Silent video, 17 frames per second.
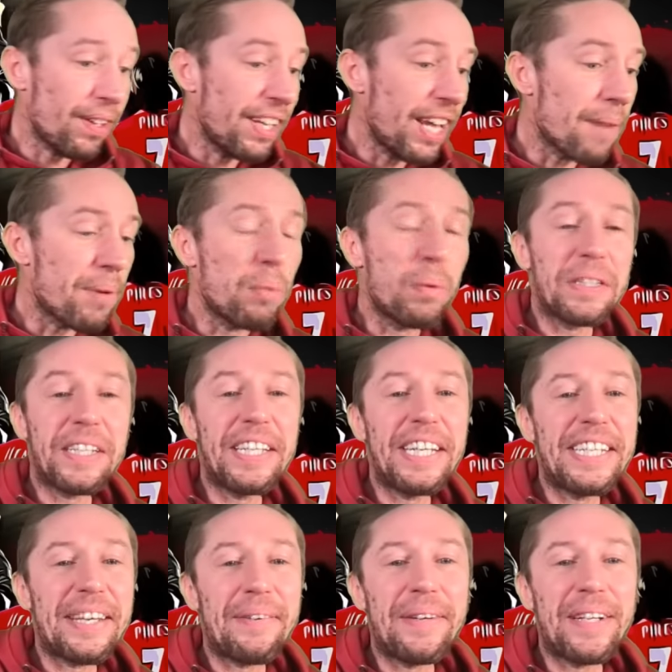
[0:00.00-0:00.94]
Yeah, but what did
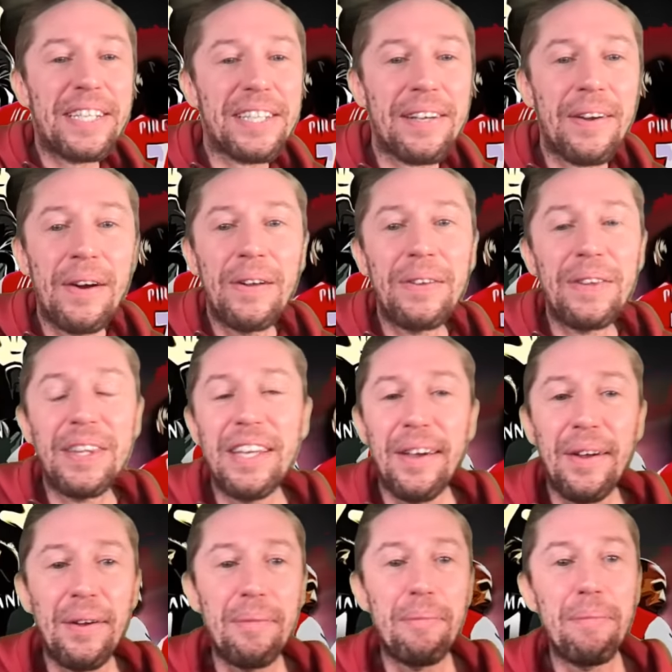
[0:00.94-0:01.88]
he do at
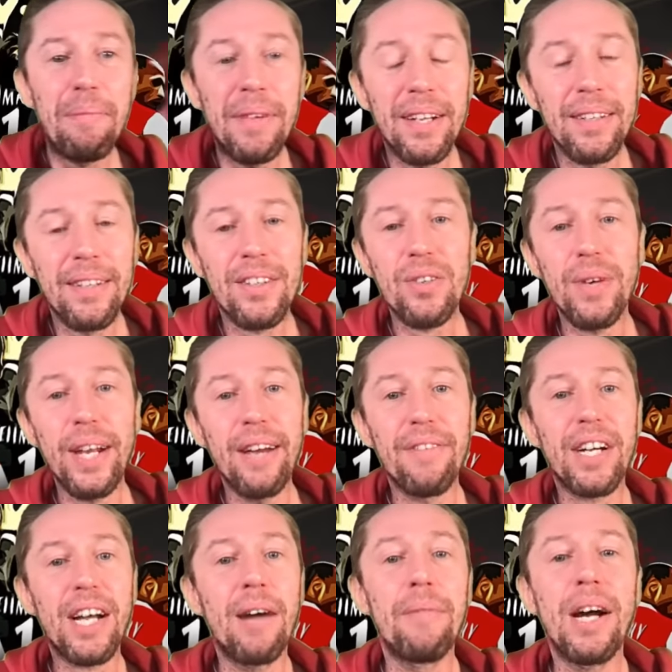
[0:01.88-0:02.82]
Tottenham? That's all they
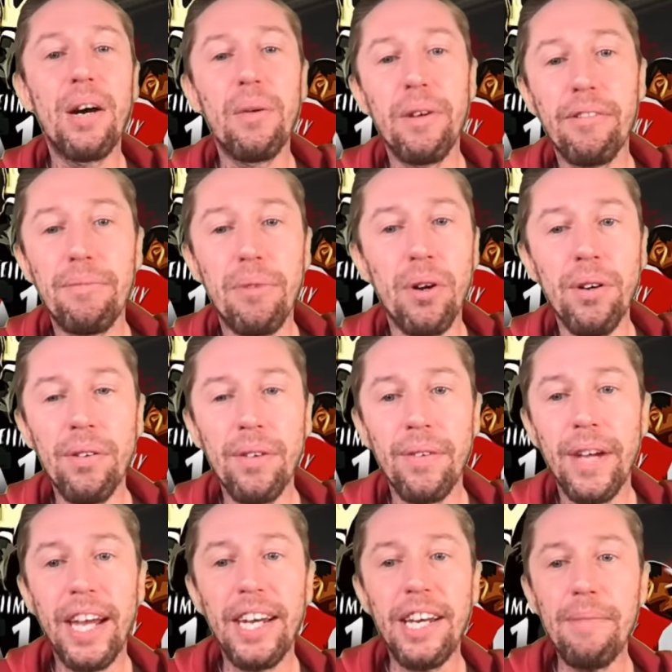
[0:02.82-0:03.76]
ever come out with, bro.
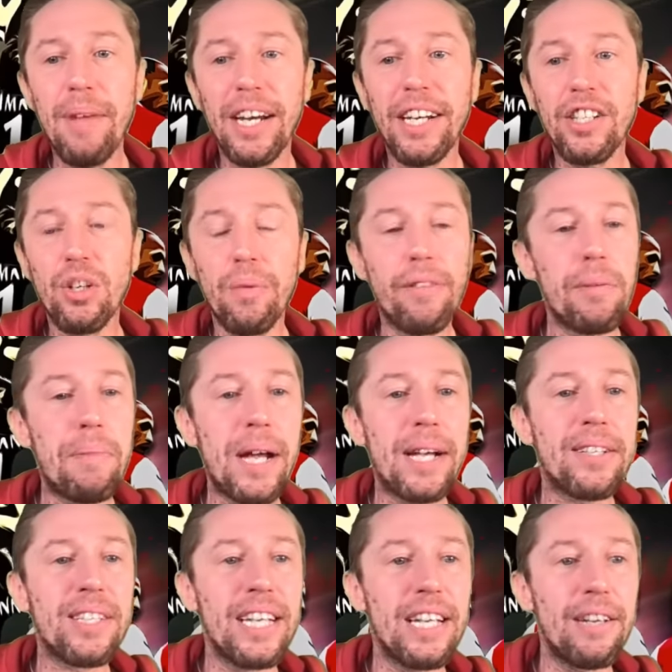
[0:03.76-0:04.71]
Any manager with a
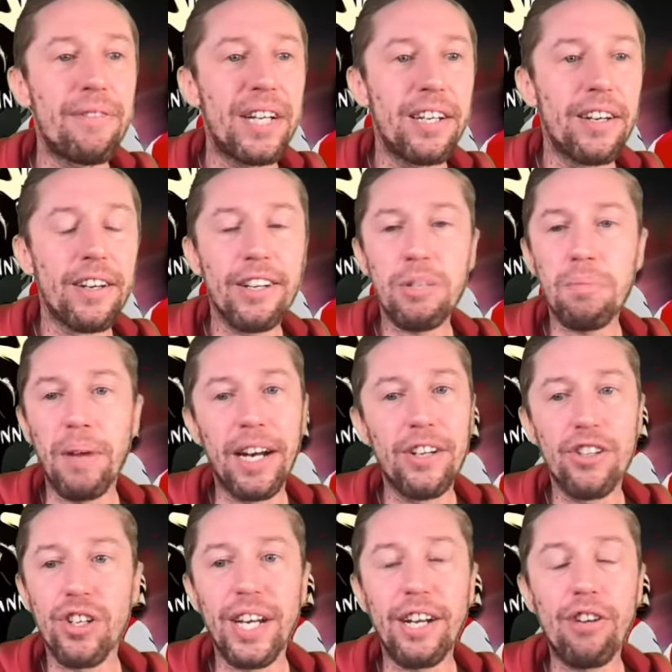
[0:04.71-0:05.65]
better CV than this
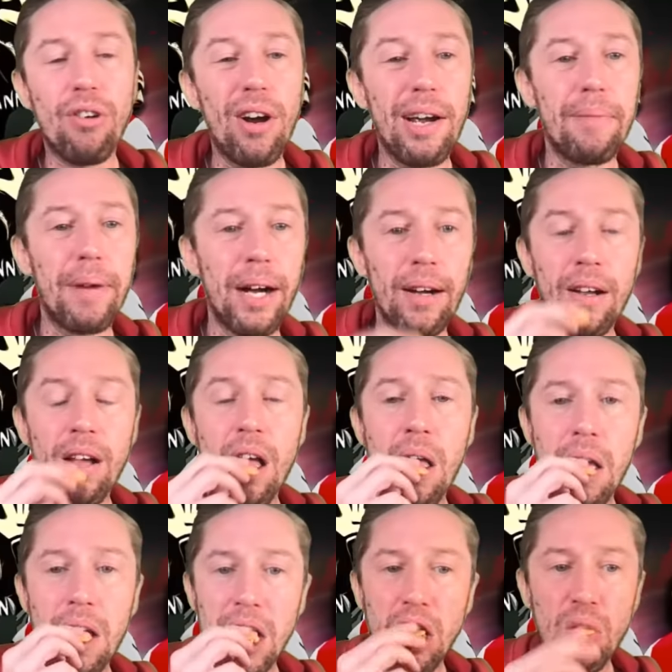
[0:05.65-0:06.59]
manager, they cry about.
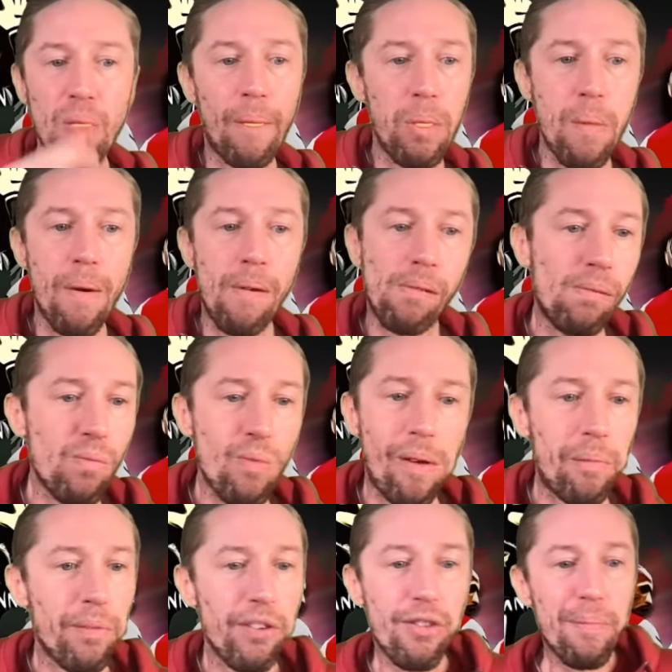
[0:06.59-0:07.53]

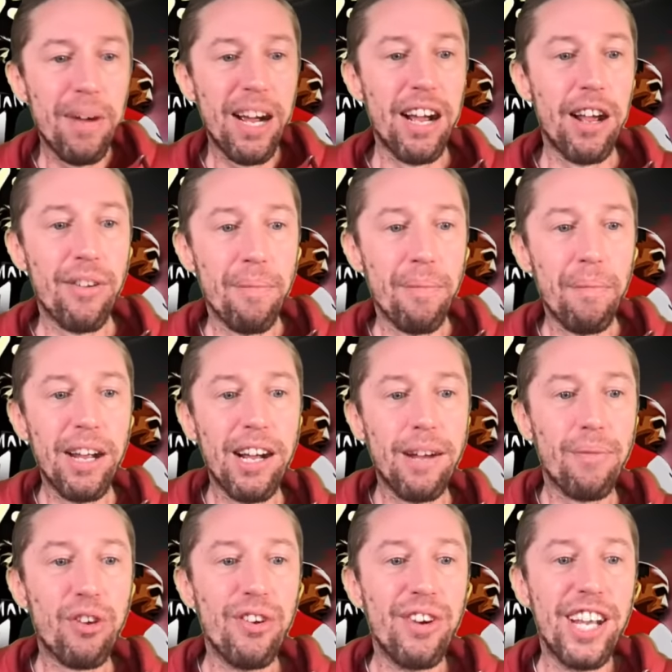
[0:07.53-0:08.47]
It's mad. Big
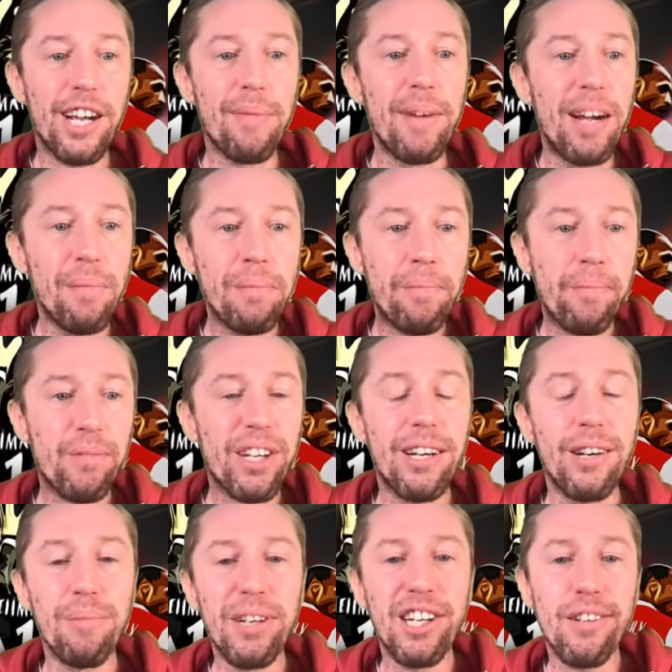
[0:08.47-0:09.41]
up to Nick, man.
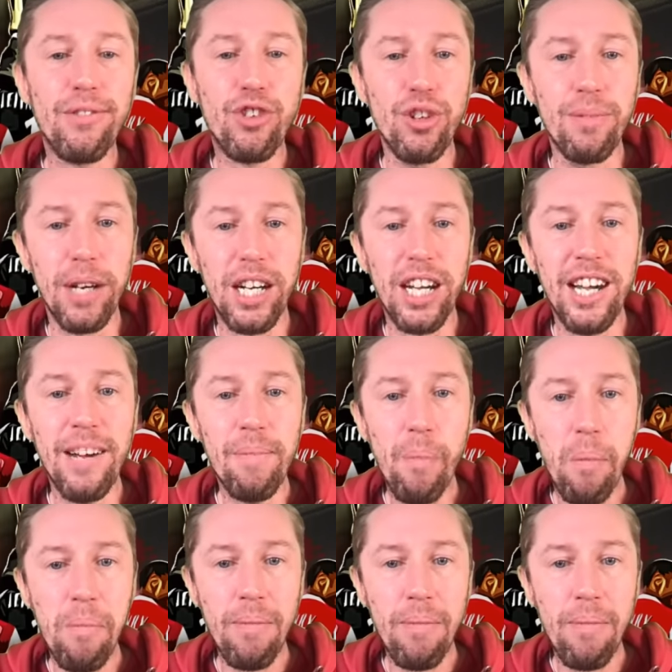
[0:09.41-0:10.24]
Come on, big up to you, my guy.